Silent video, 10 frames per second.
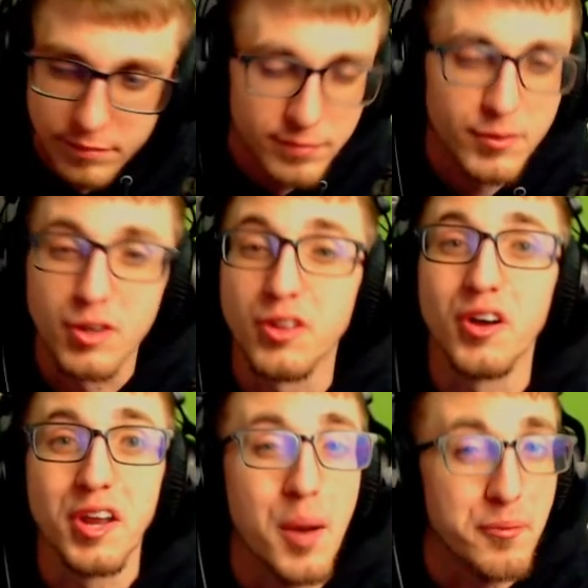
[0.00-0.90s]
You can look
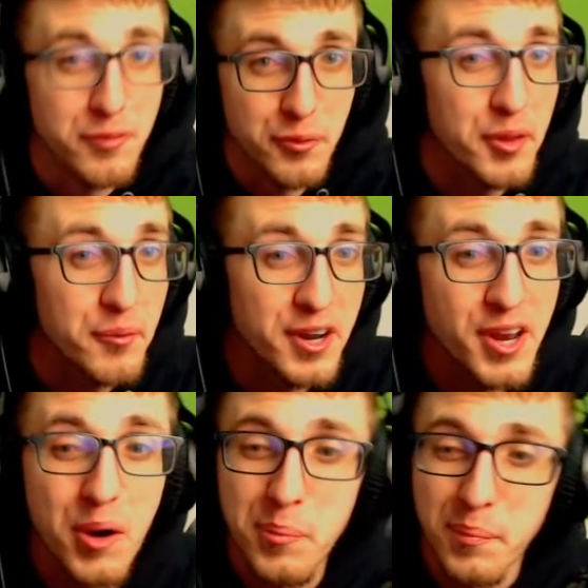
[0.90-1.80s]
it up if you really want to
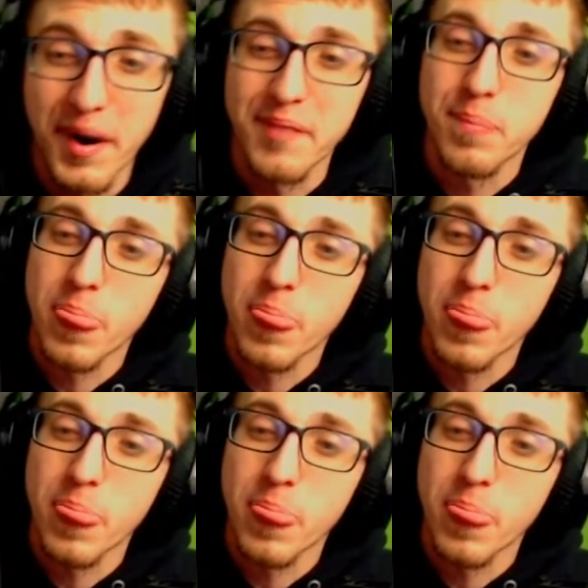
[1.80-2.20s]
know, but